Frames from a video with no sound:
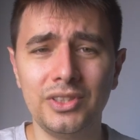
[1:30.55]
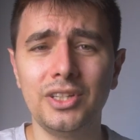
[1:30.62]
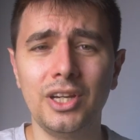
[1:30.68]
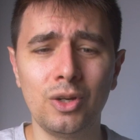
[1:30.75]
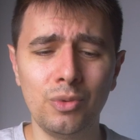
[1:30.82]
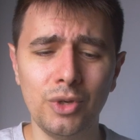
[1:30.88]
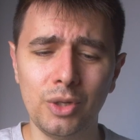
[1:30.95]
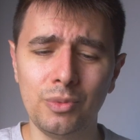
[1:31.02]
a
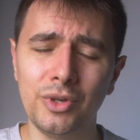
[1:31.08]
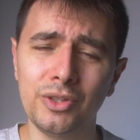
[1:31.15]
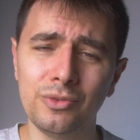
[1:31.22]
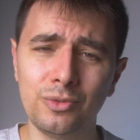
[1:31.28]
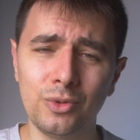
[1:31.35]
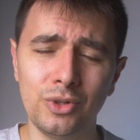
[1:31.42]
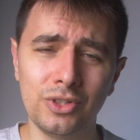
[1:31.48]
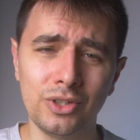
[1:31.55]
quick win
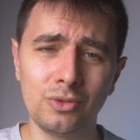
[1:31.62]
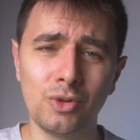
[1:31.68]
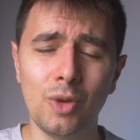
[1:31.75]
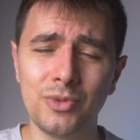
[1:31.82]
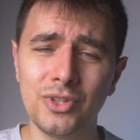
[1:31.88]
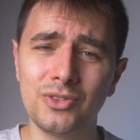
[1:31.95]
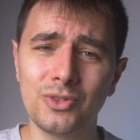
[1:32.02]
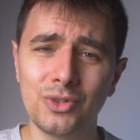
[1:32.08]
for the crop
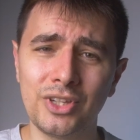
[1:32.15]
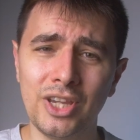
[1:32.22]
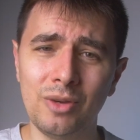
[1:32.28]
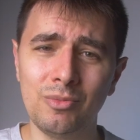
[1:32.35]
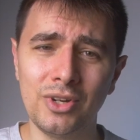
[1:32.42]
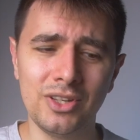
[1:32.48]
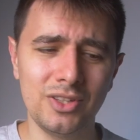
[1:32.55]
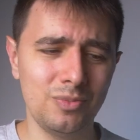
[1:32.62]
sensor
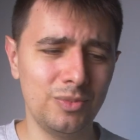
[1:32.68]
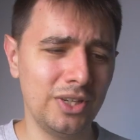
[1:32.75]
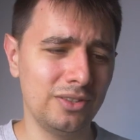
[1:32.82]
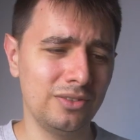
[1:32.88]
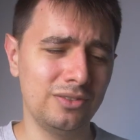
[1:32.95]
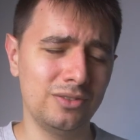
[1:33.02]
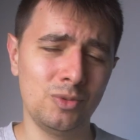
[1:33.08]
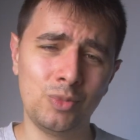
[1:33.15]
cameras,
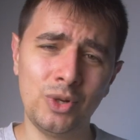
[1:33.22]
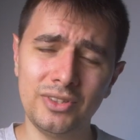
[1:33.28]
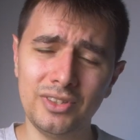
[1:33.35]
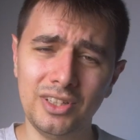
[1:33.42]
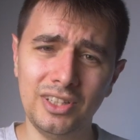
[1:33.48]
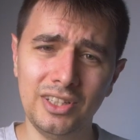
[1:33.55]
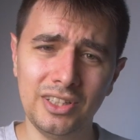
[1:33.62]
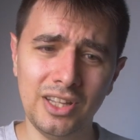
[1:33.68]
but
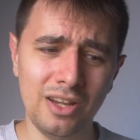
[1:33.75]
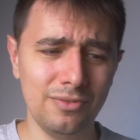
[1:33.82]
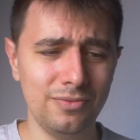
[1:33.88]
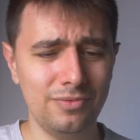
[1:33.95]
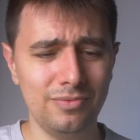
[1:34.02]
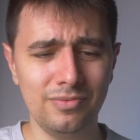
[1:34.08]
surprisingly enough,